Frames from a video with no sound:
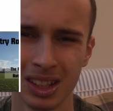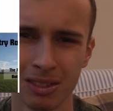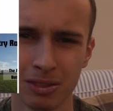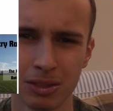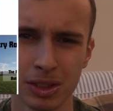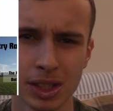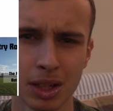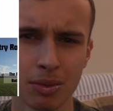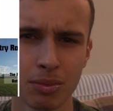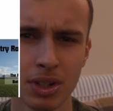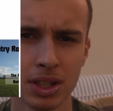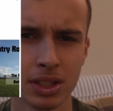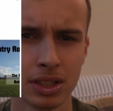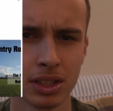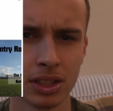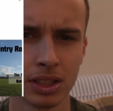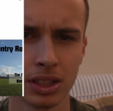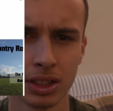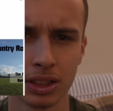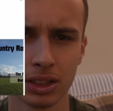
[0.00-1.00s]
For some
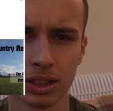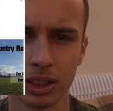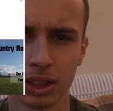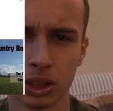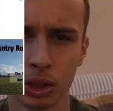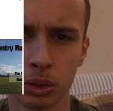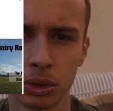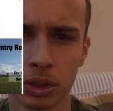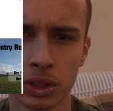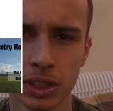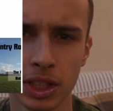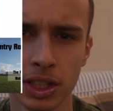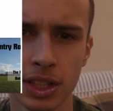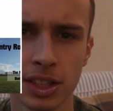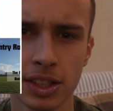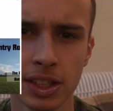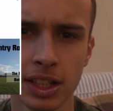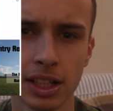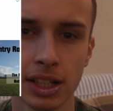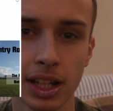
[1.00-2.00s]
reason, Coros
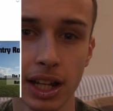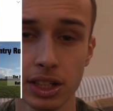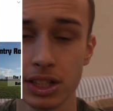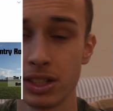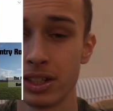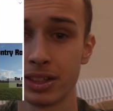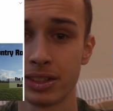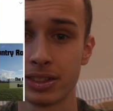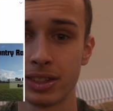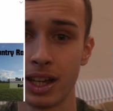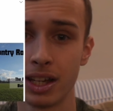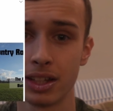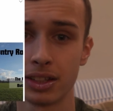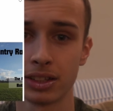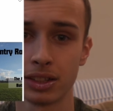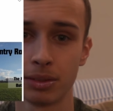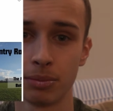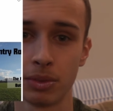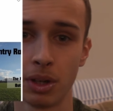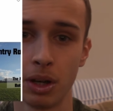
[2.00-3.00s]
didn't sync. It actually does that
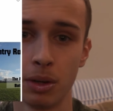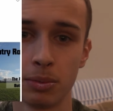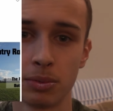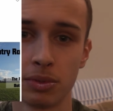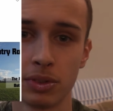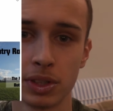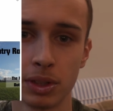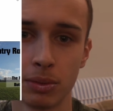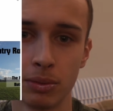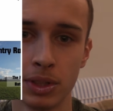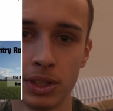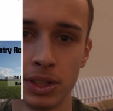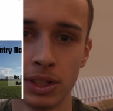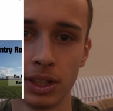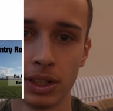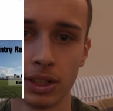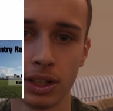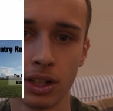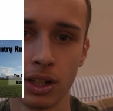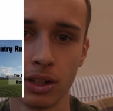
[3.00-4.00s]
sometimes for some
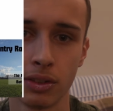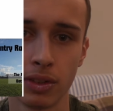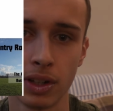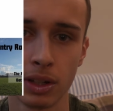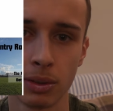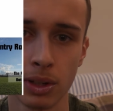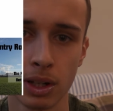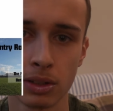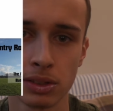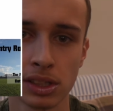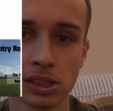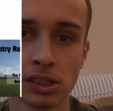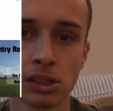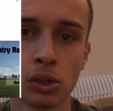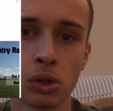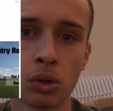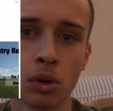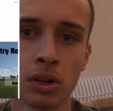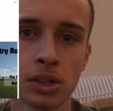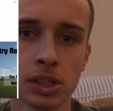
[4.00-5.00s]
reason. I don't know if anyone else has a
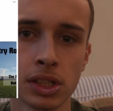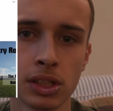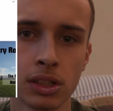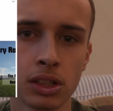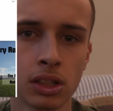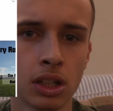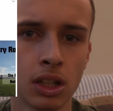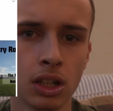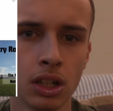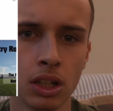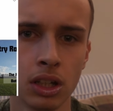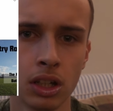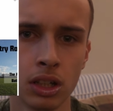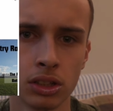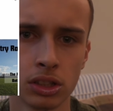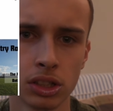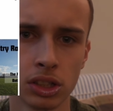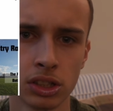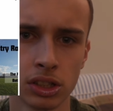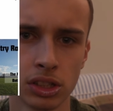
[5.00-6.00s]
Coros and
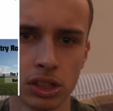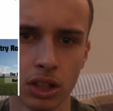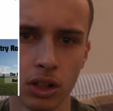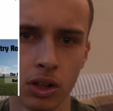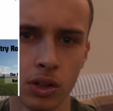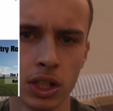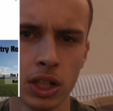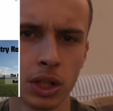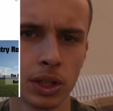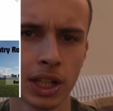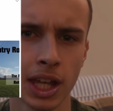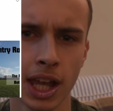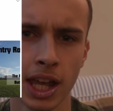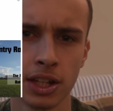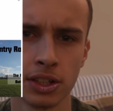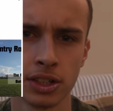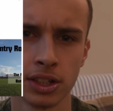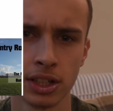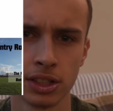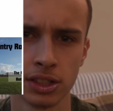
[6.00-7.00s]
just on the odd
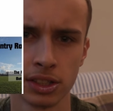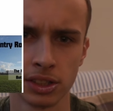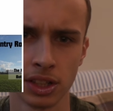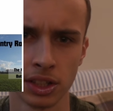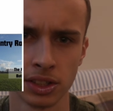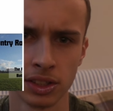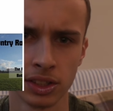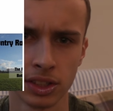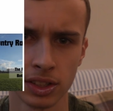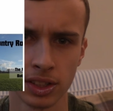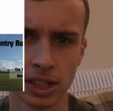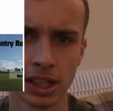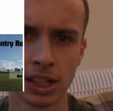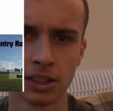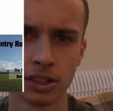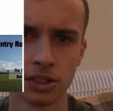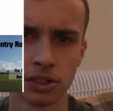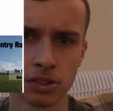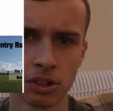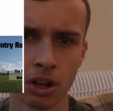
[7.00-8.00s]
occasion, it just doesn't
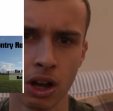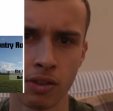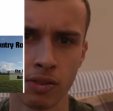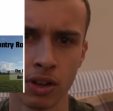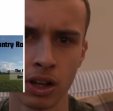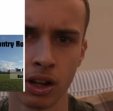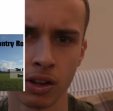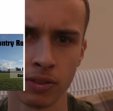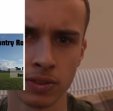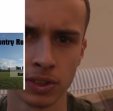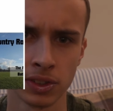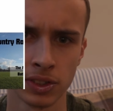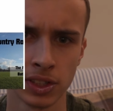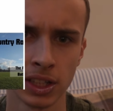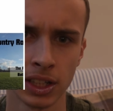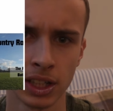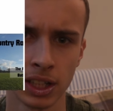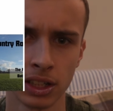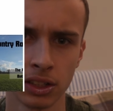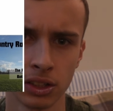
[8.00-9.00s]
sync to Strava after
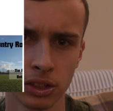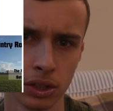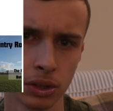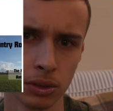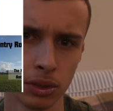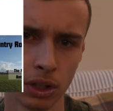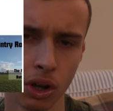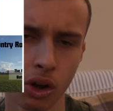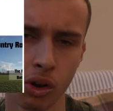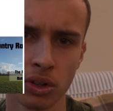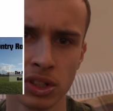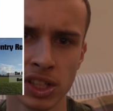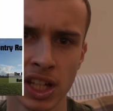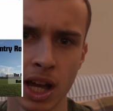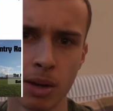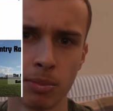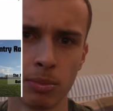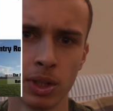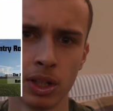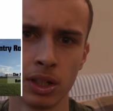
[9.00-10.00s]
syncing to the Coros
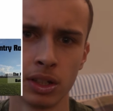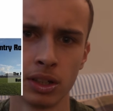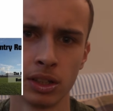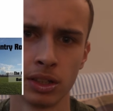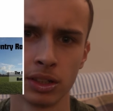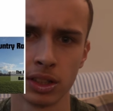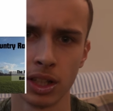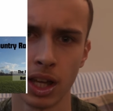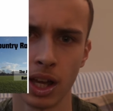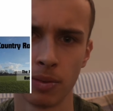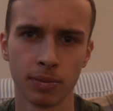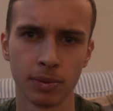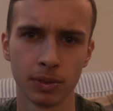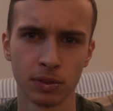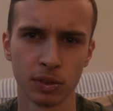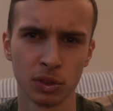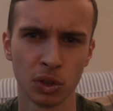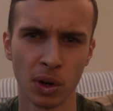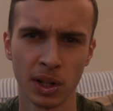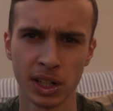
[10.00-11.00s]
app. So yeah,
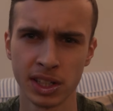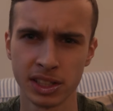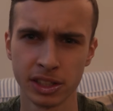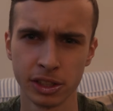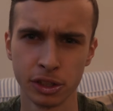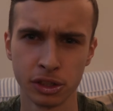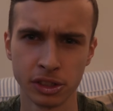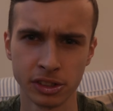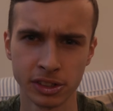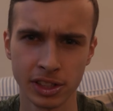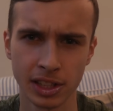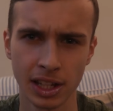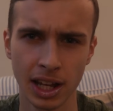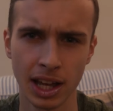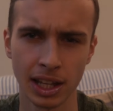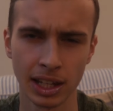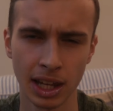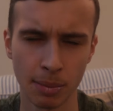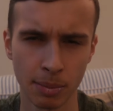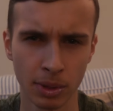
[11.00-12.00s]
if you've got any solutions to
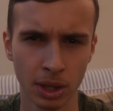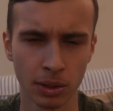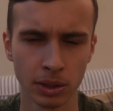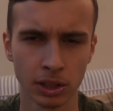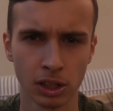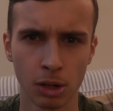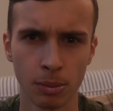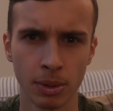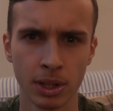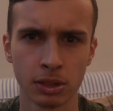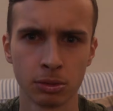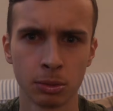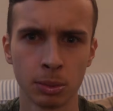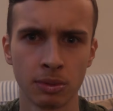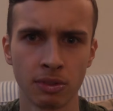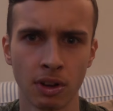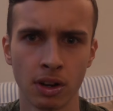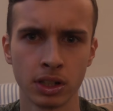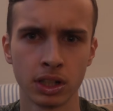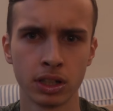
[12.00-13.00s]
that, let me know in the comments, it'll
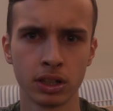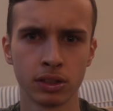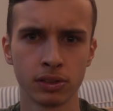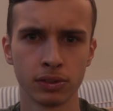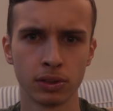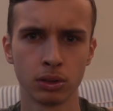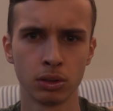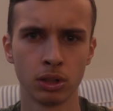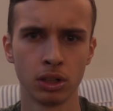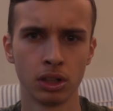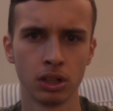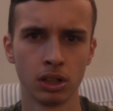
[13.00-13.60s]
be very useful.